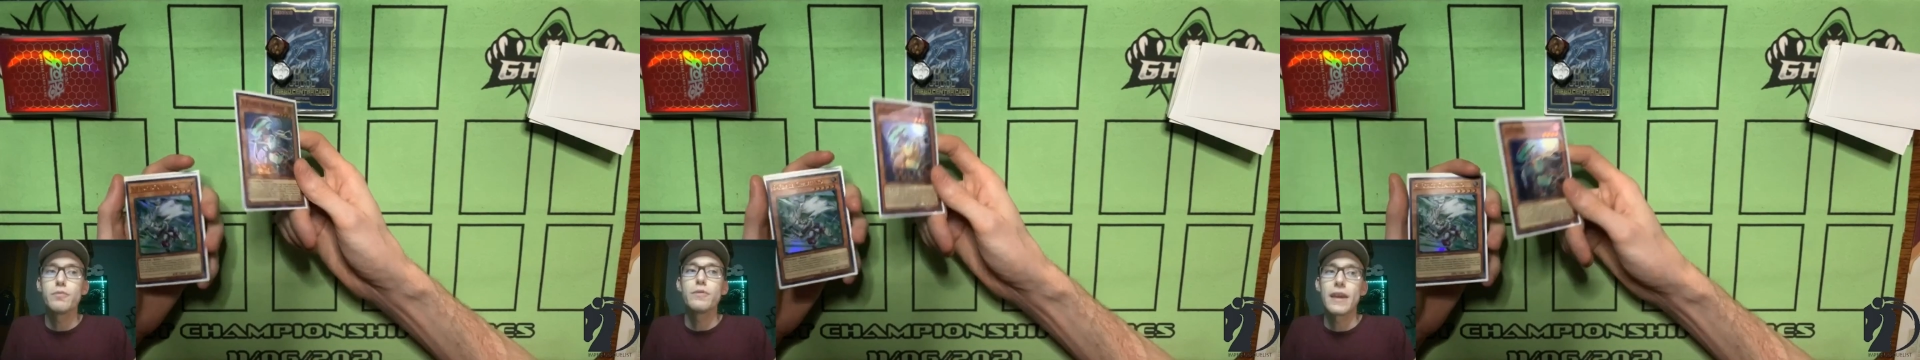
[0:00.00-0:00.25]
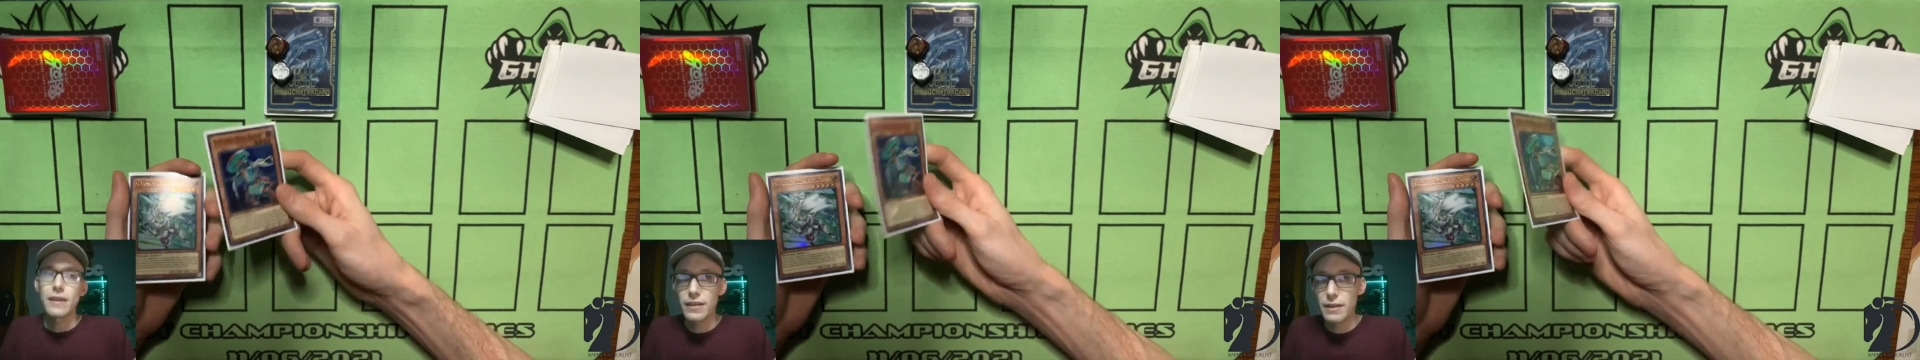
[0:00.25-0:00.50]
do
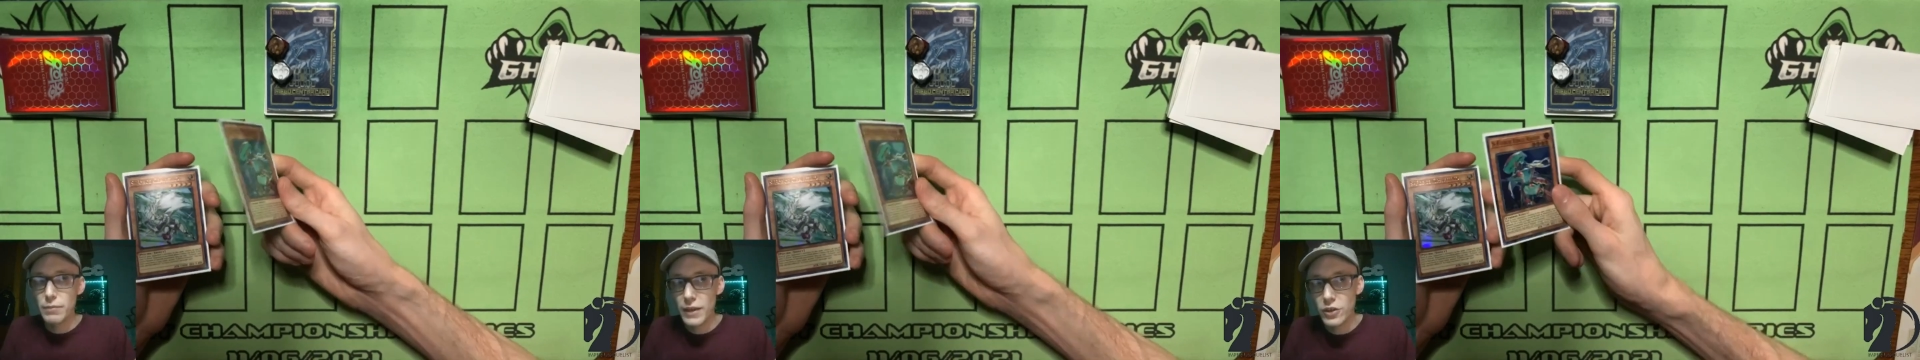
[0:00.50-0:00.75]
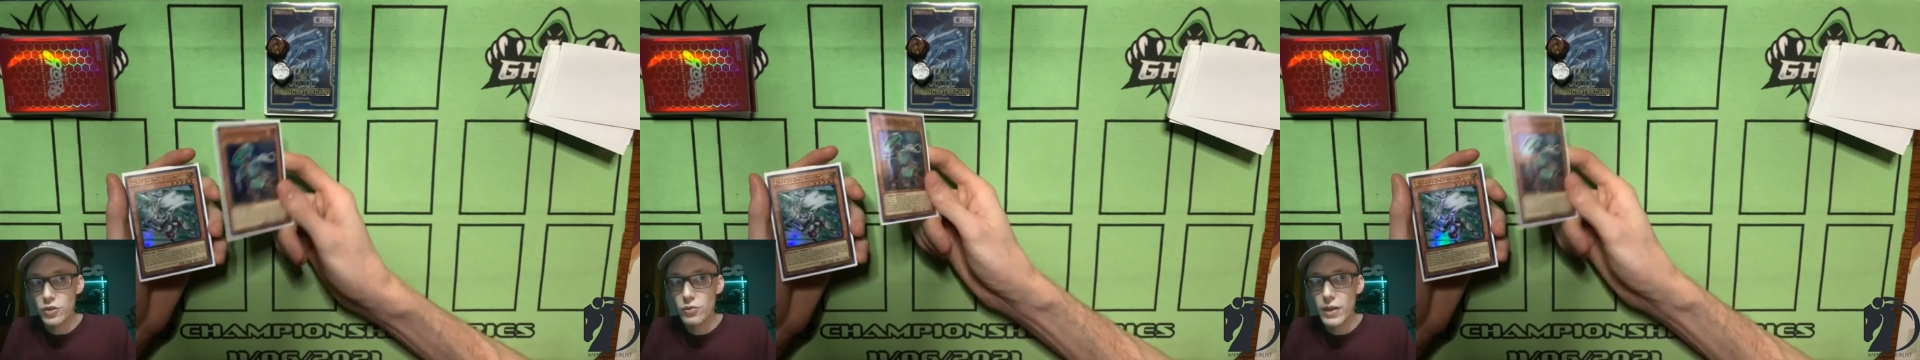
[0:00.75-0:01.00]
technically am
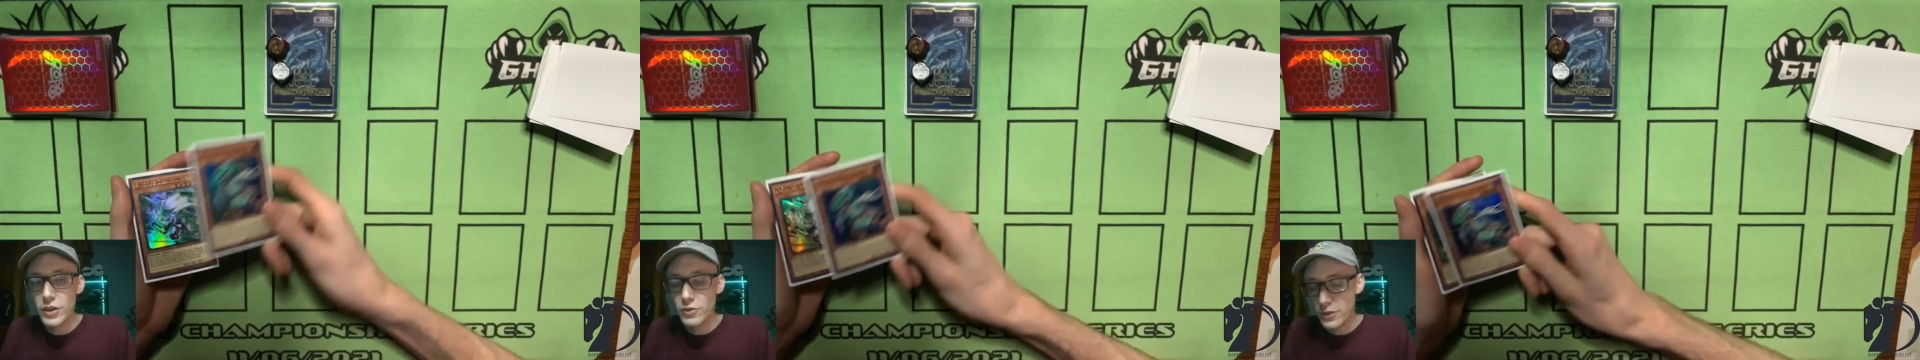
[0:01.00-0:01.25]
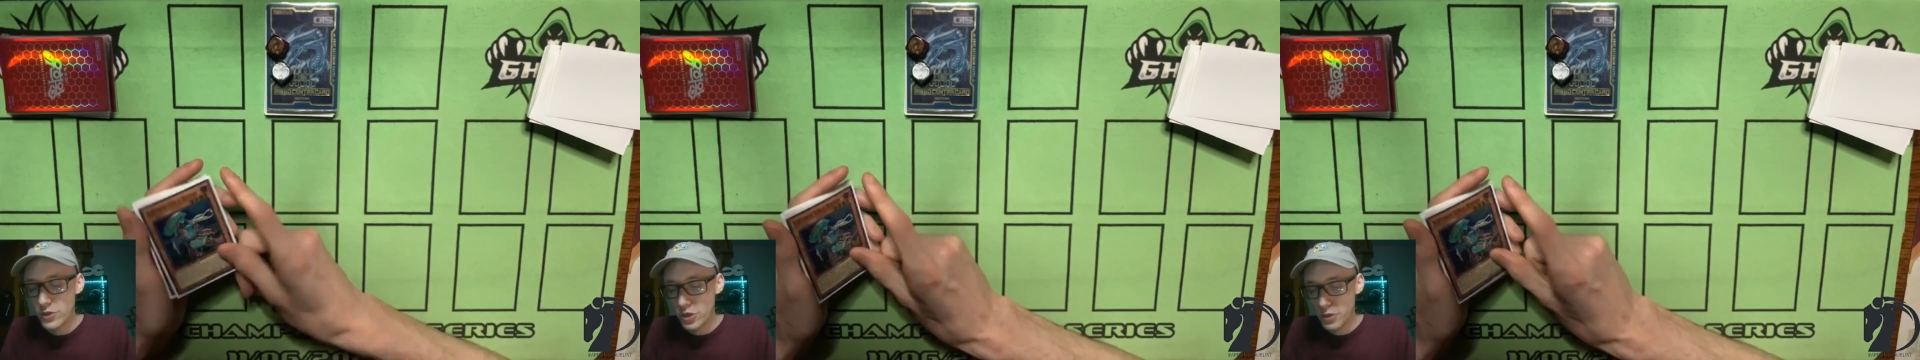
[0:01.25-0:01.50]
playing 2
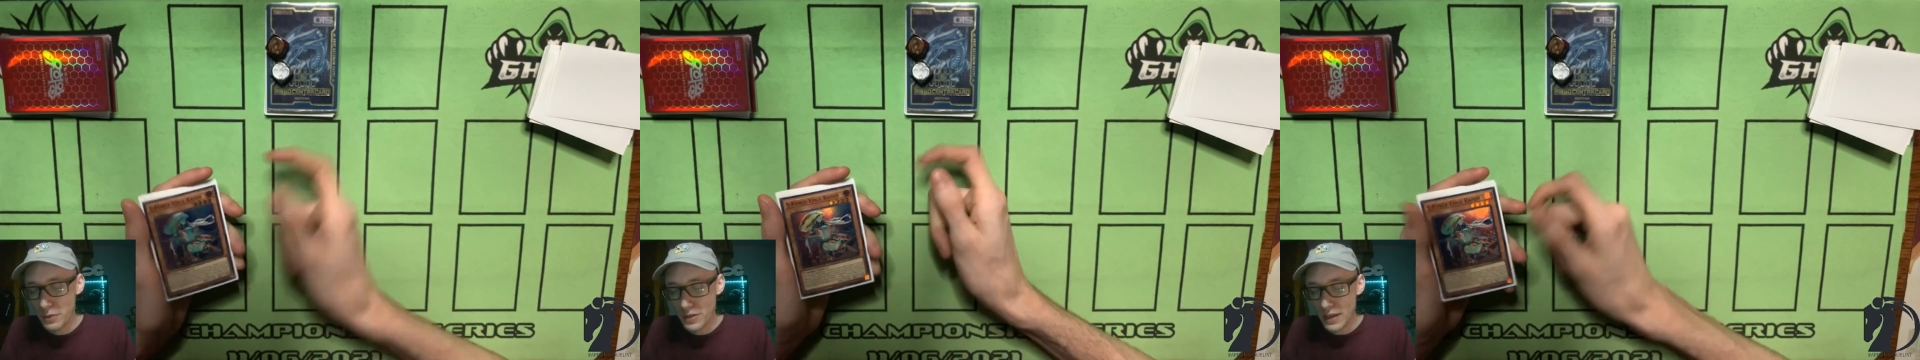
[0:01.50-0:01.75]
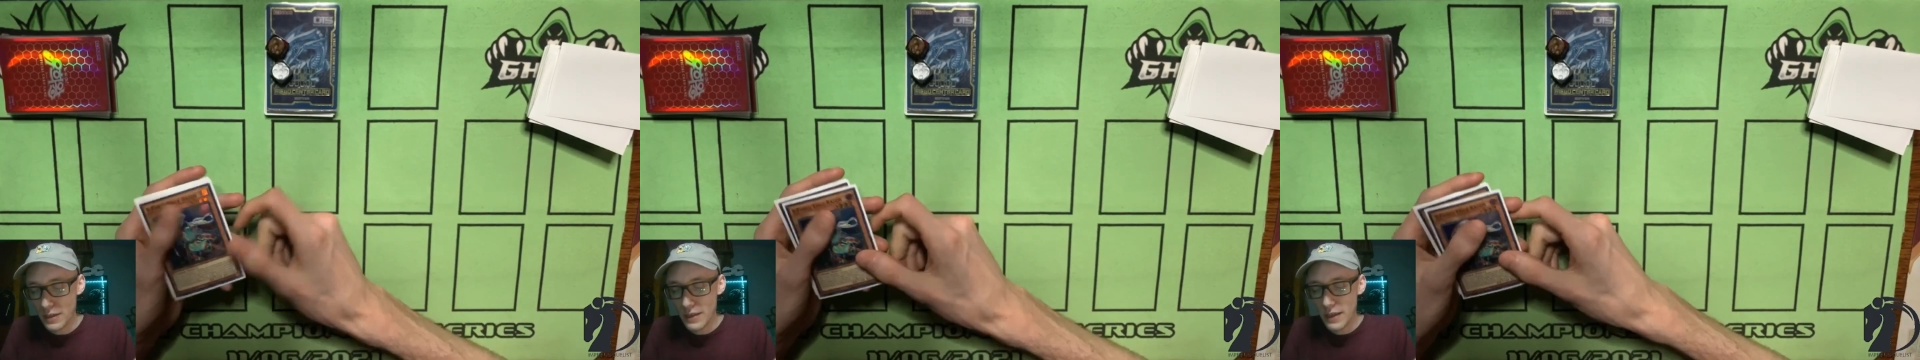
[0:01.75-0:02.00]
Edge Razor just
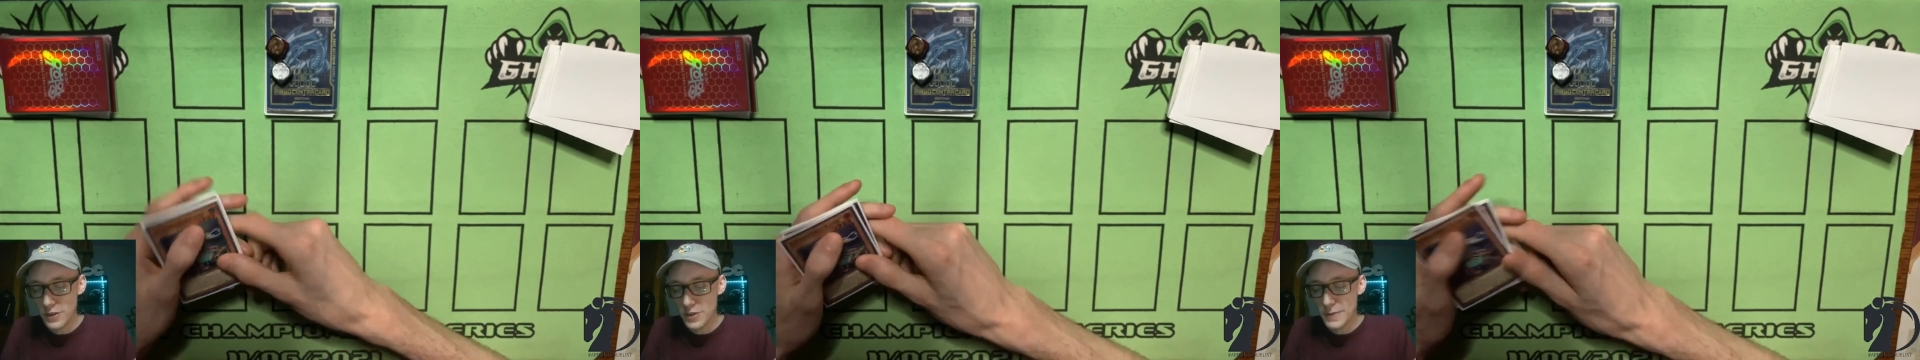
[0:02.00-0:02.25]
because I think